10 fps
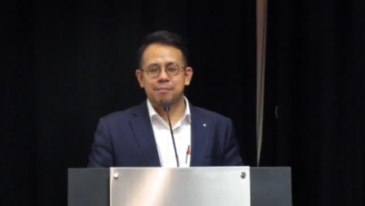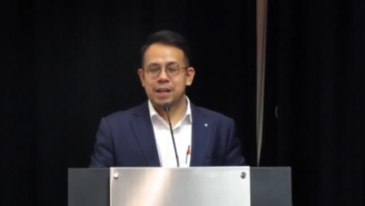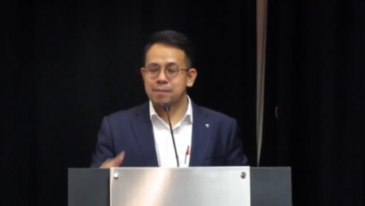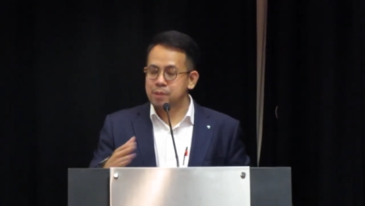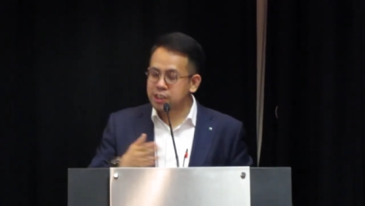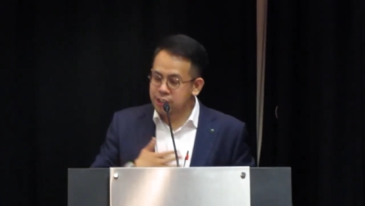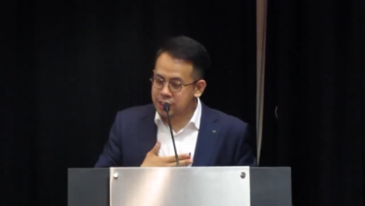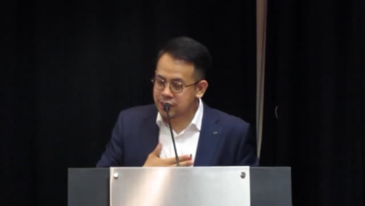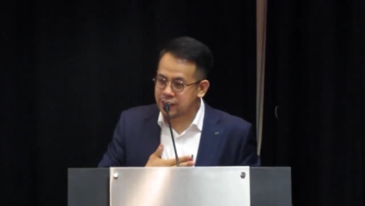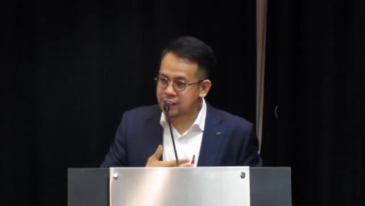my
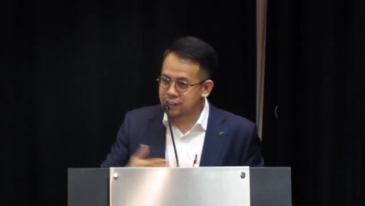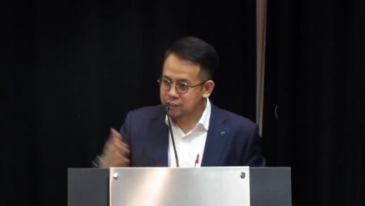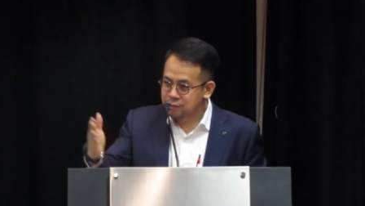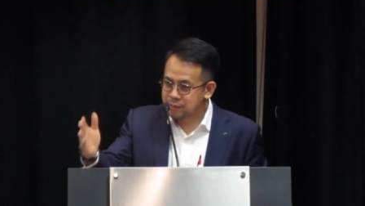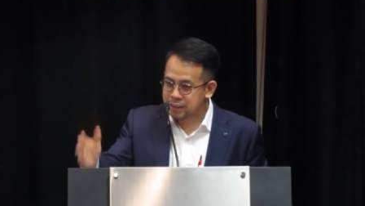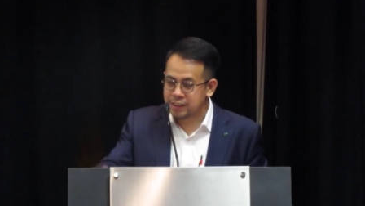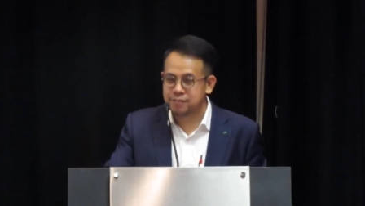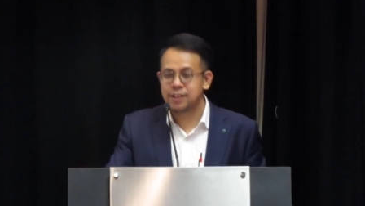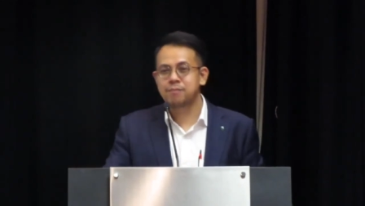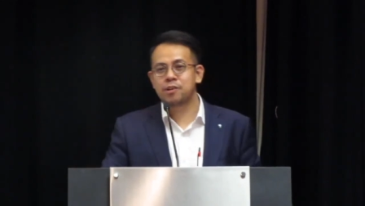appreciation to Mr.
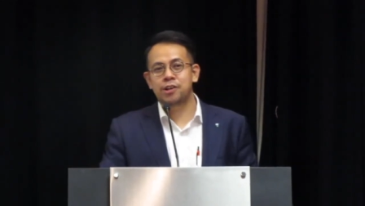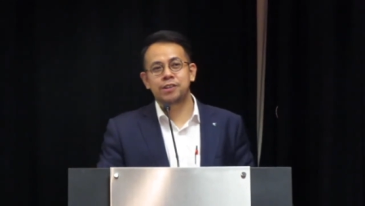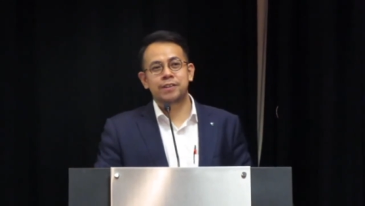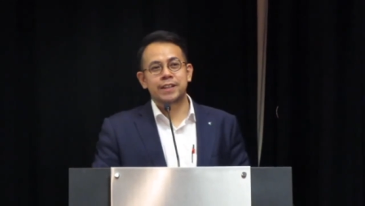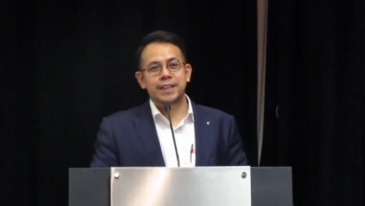Philip Kaur,